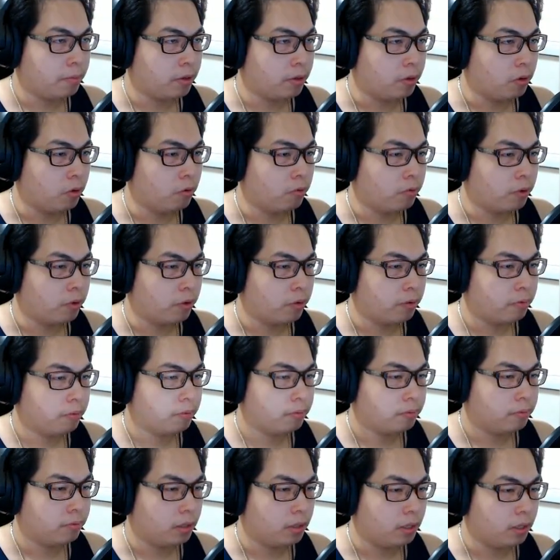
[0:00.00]
over
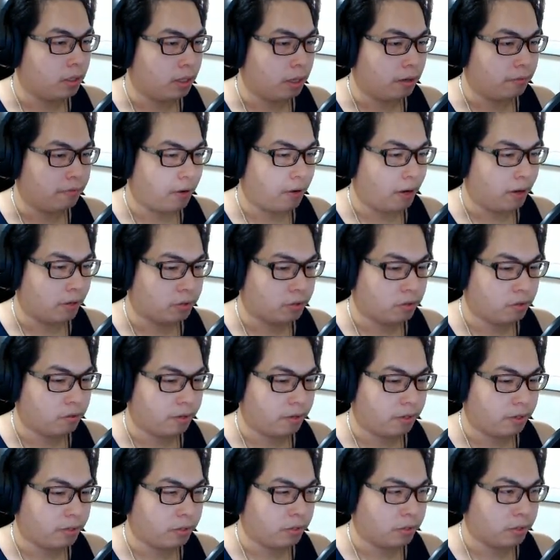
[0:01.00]
a lot faster if
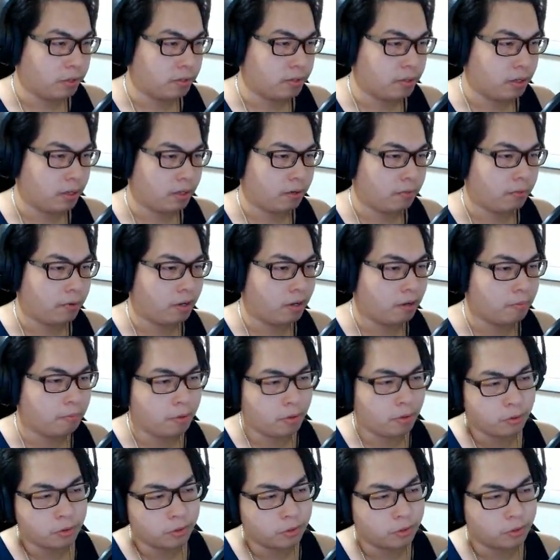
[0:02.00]
I took a second round of
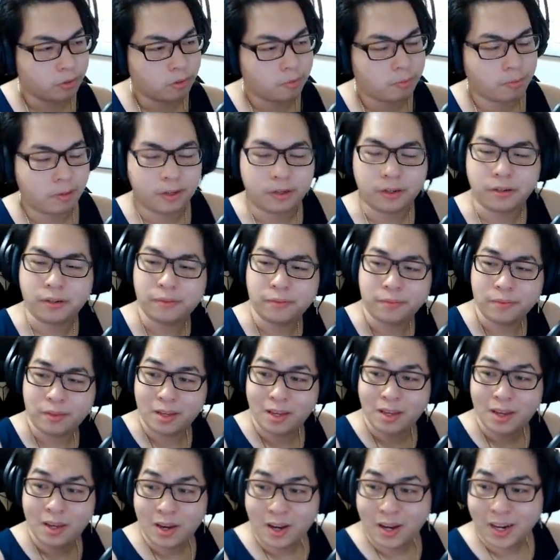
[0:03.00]
potions, but
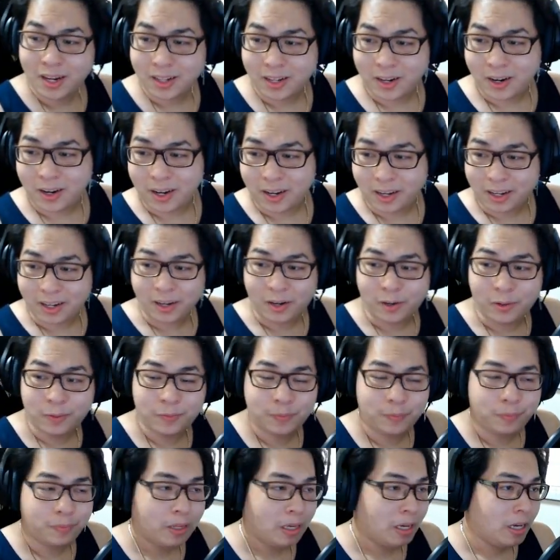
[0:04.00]
there you go.
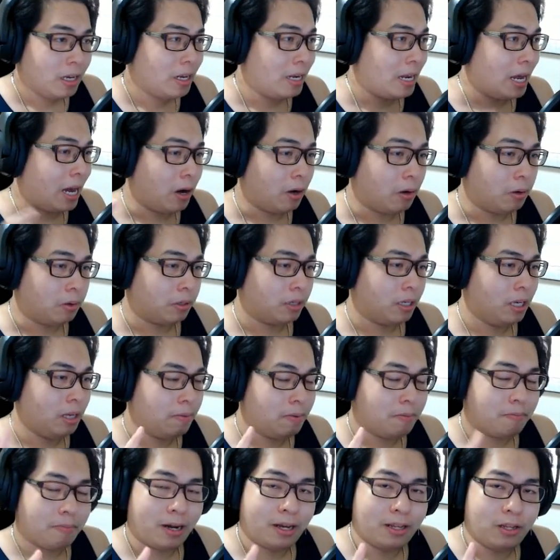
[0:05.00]
Now, keep
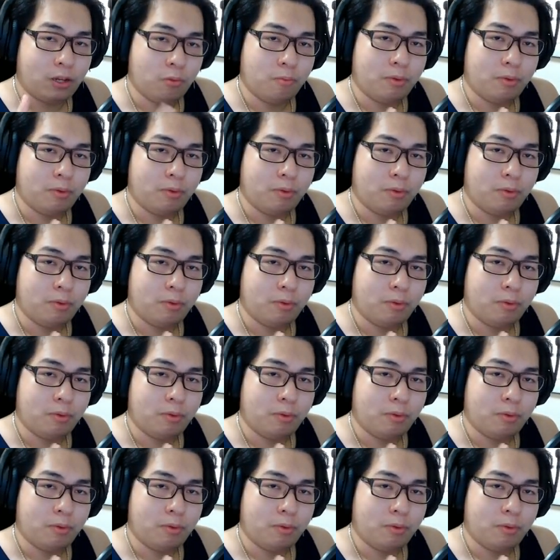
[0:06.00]
in mind, you'll be